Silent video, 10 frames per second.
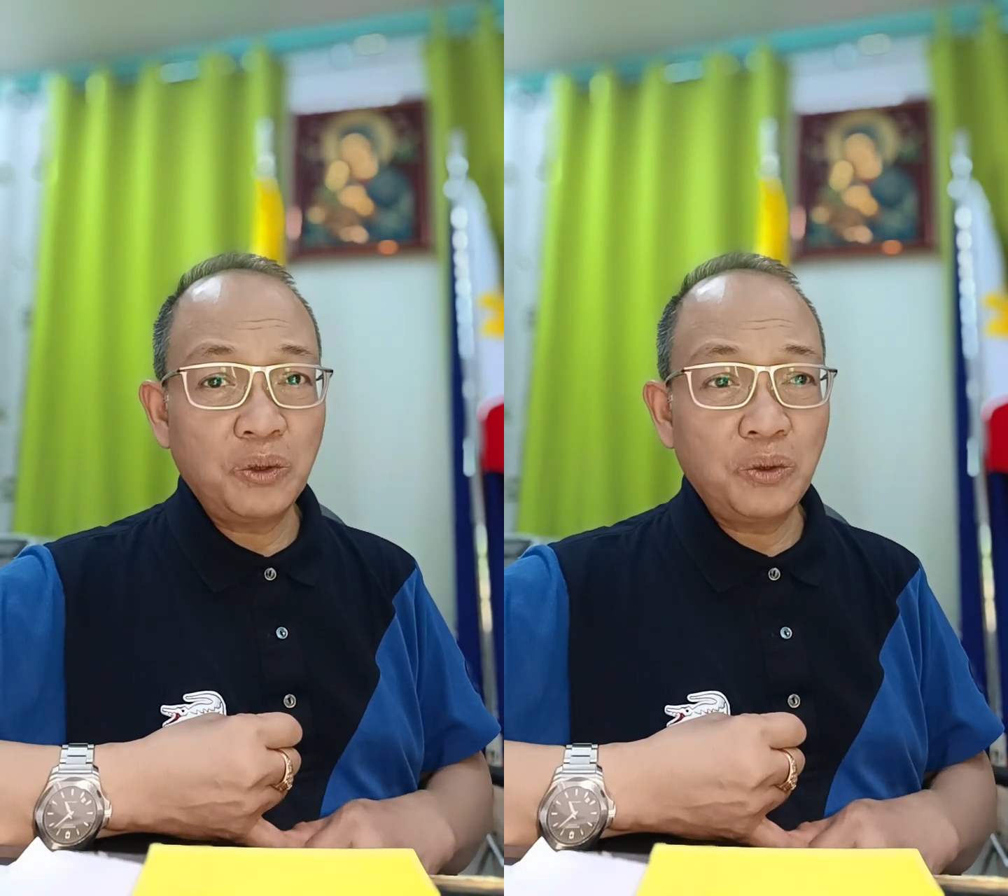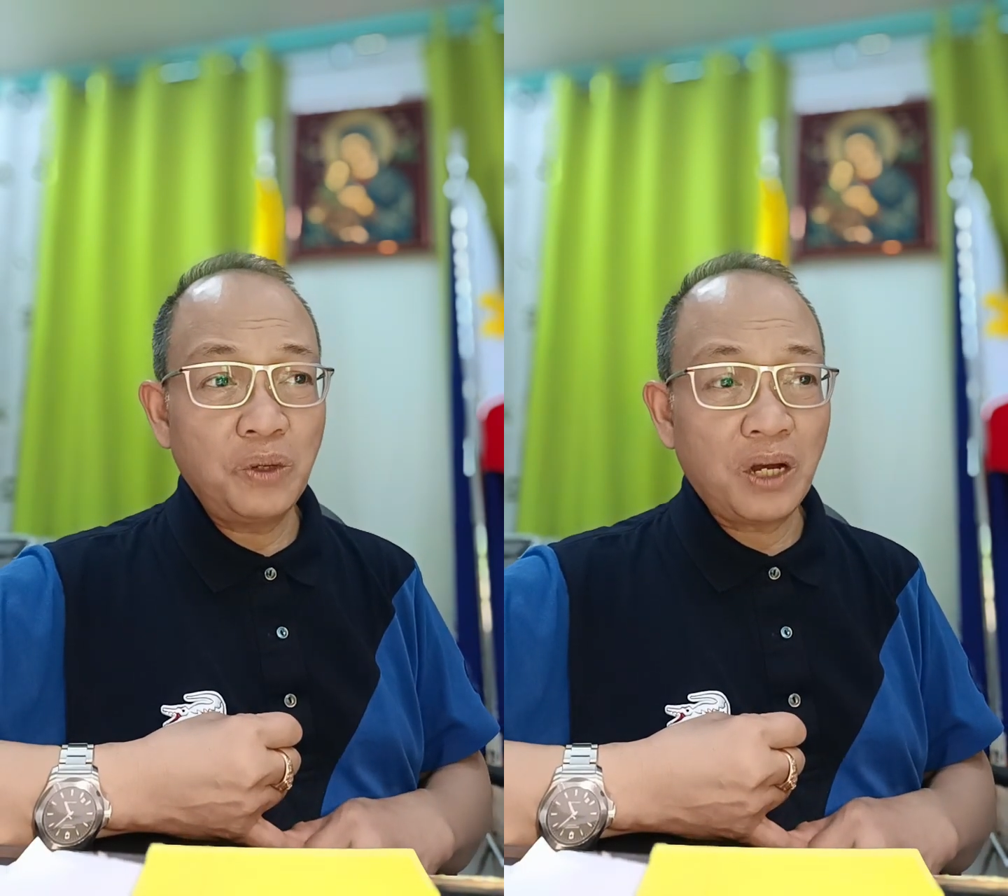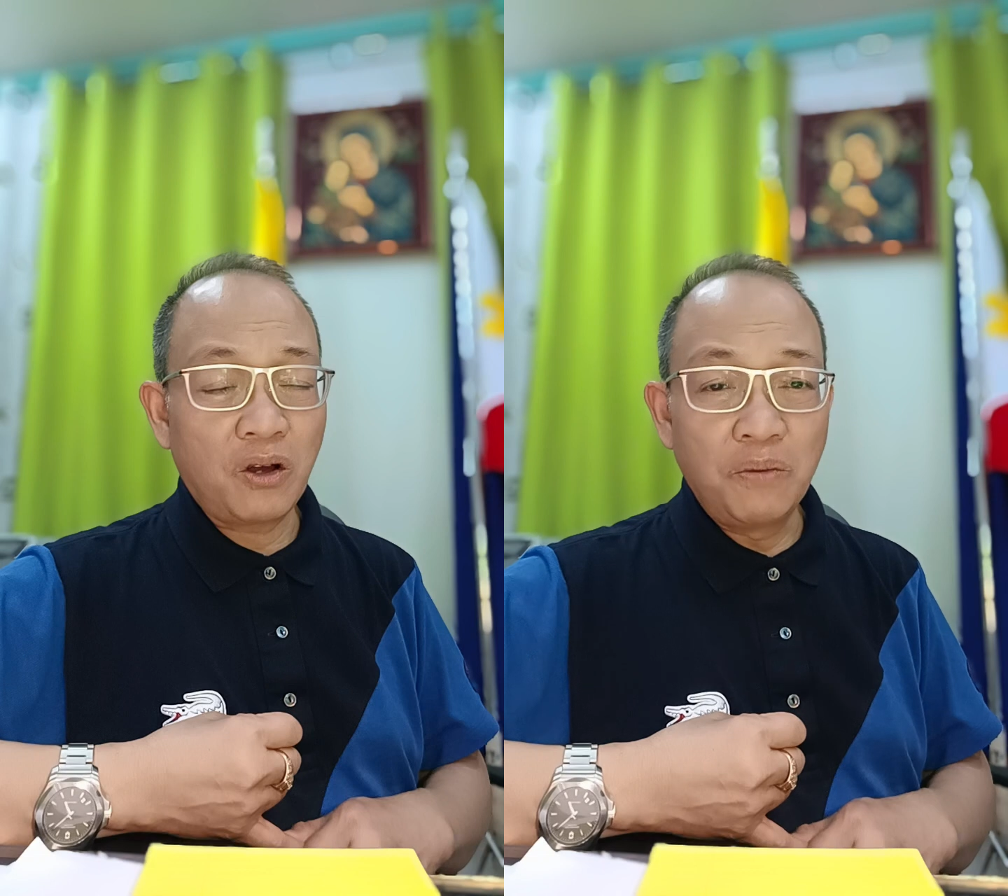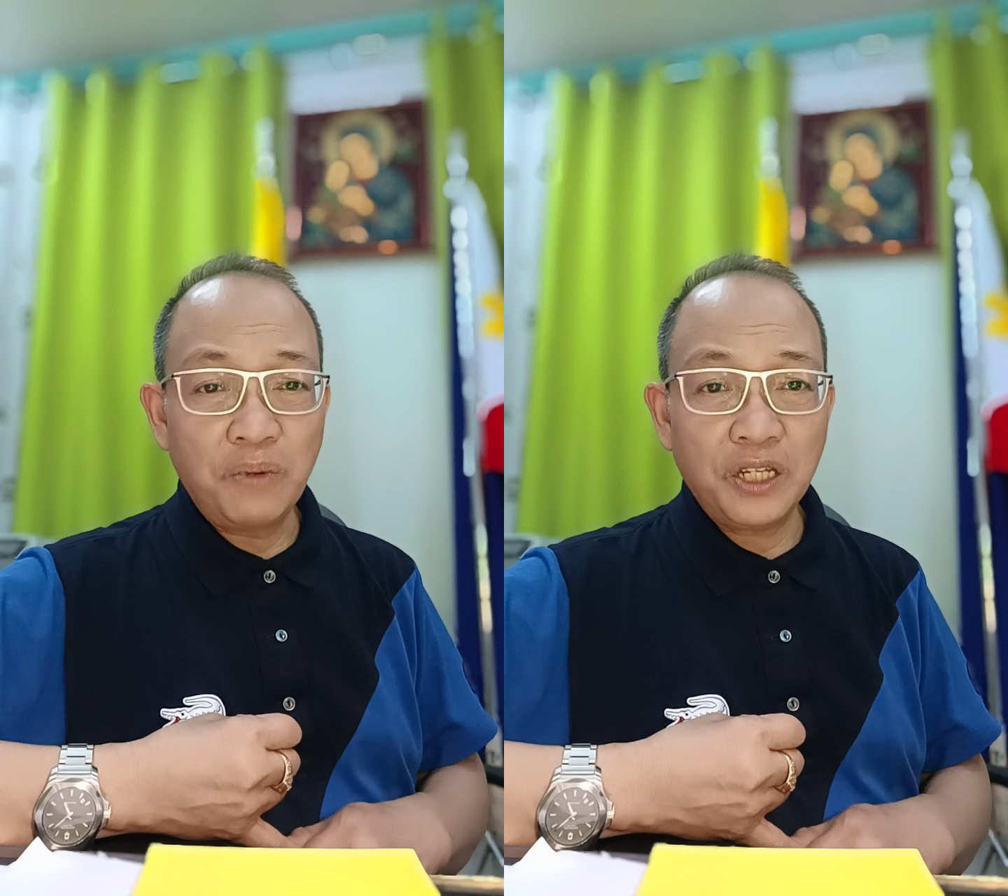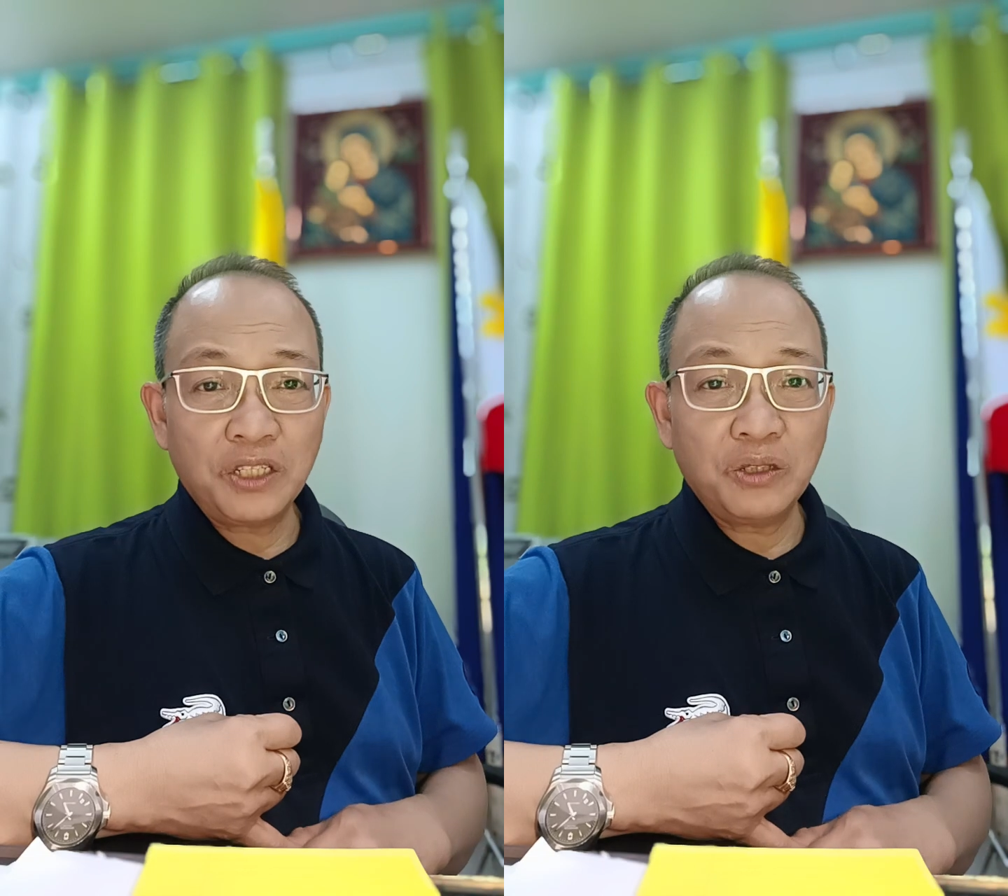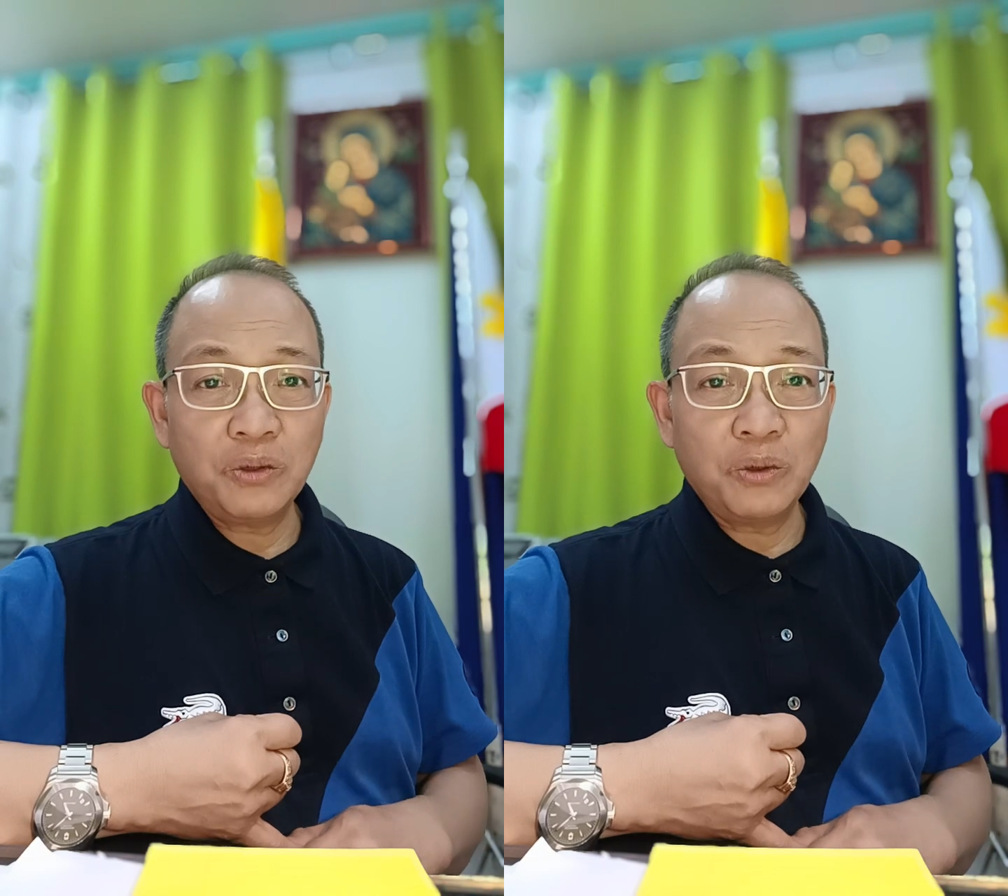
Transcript: to accomplish to